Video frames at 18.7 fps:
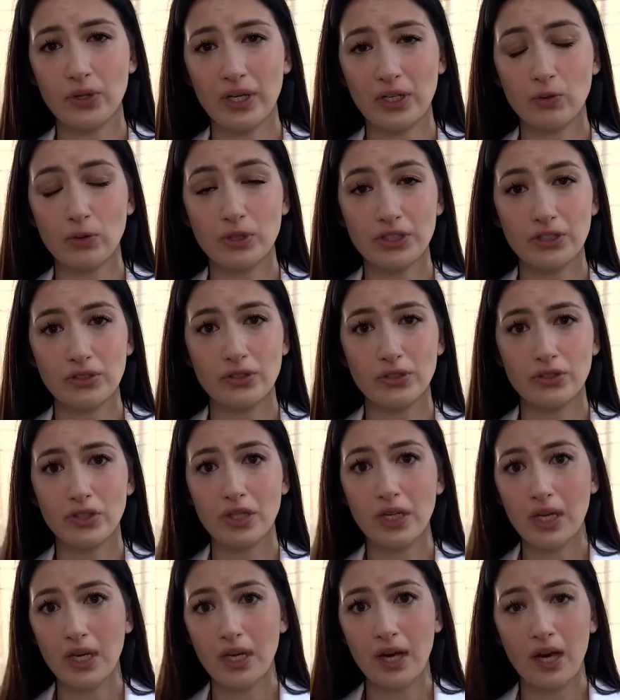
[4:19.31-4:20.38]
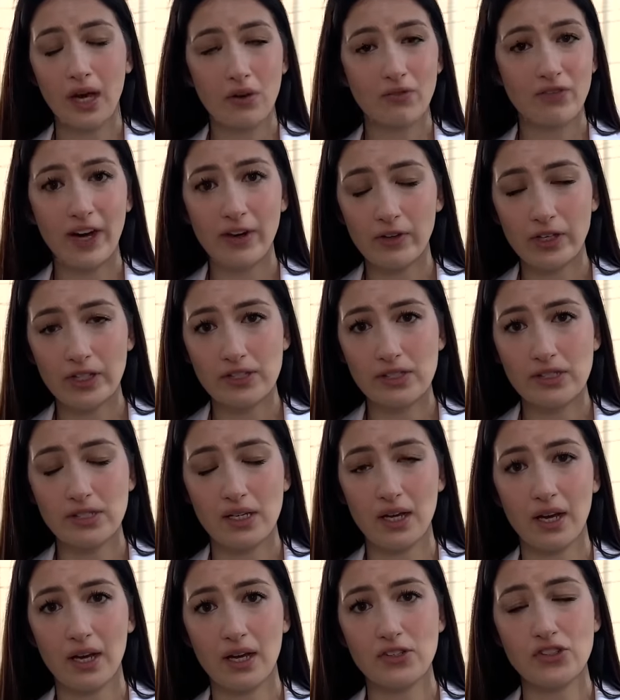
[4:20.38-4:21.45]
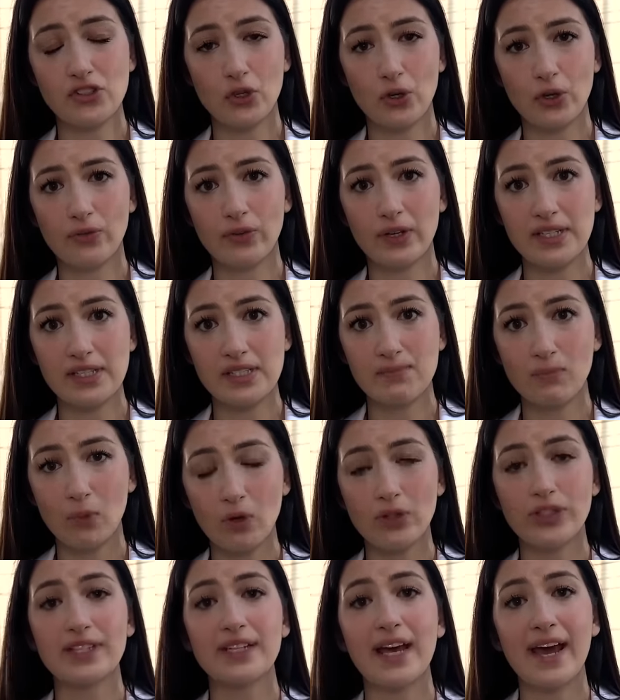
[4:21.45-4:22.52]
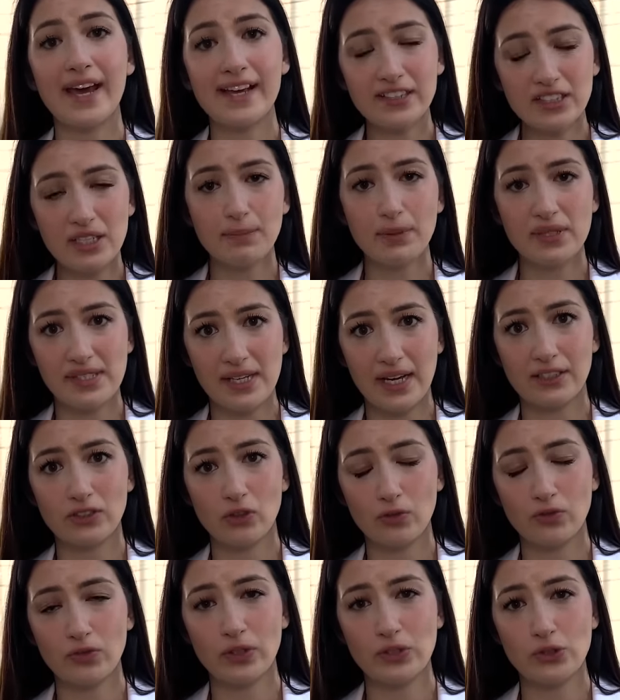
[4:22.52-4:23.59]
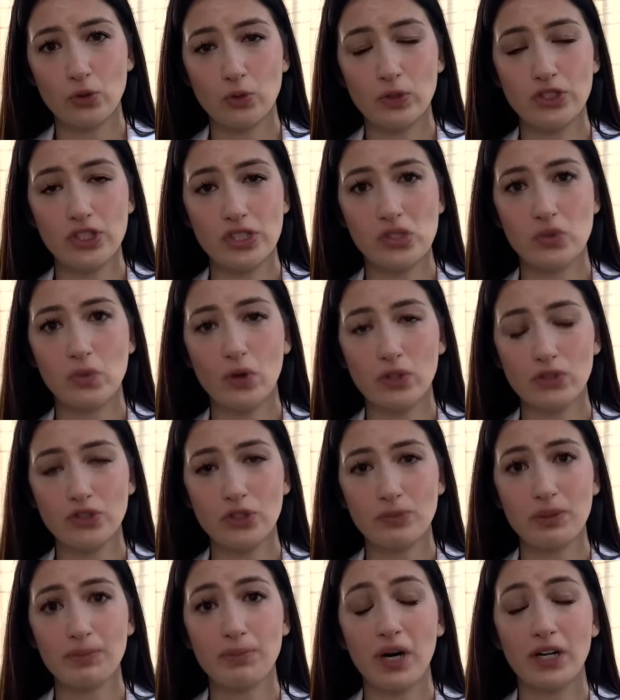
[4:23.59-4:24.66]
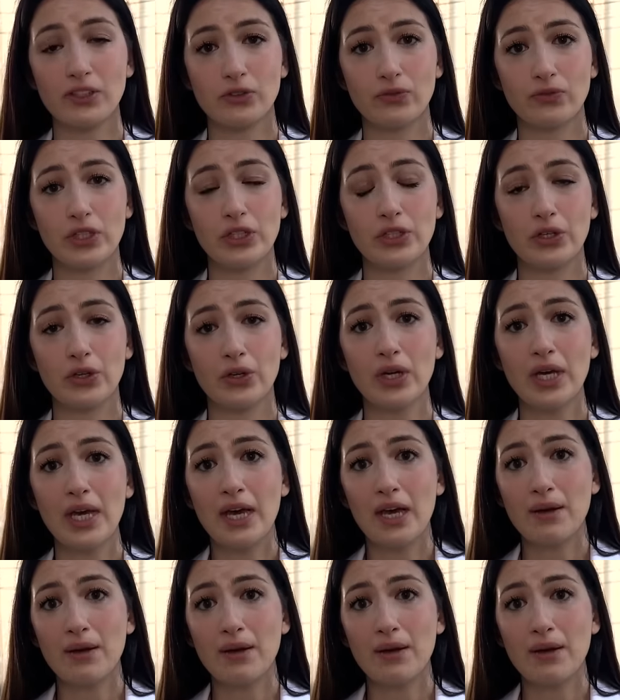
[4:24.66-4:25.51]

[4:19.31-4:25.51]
According to uh, various uh, surveys, more than 80% of Georgians want to be part of EU.